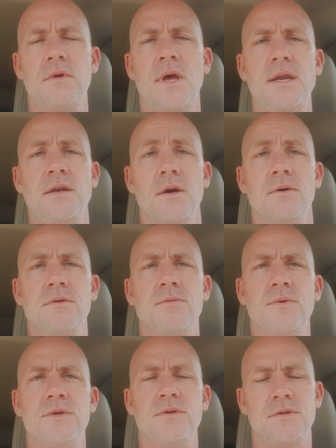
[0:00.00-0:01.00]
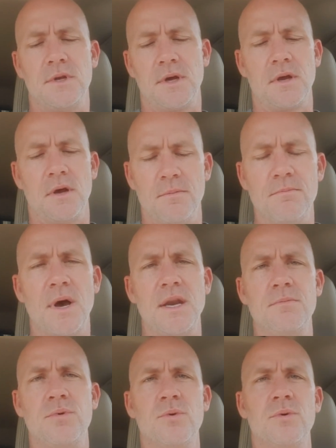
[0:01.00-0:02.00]
any node, which is like a
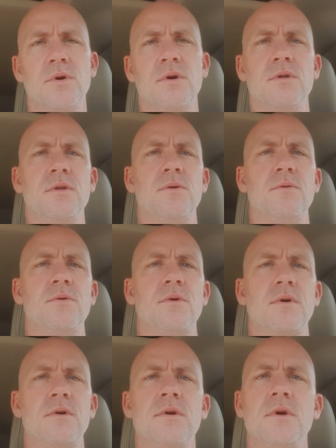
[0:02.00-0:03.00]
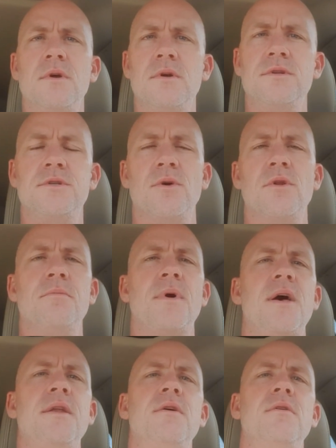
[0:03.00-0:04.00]
mining pool or solo
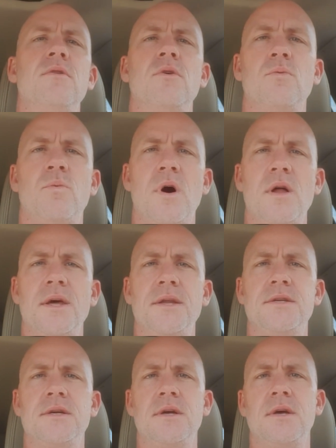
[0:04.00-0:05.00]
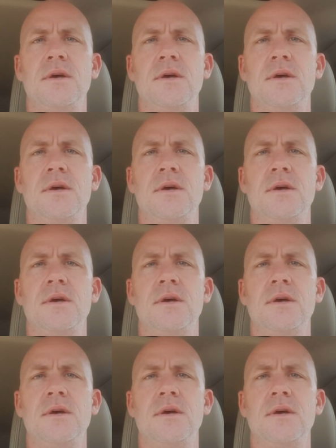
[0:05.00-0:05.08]
miner or wallet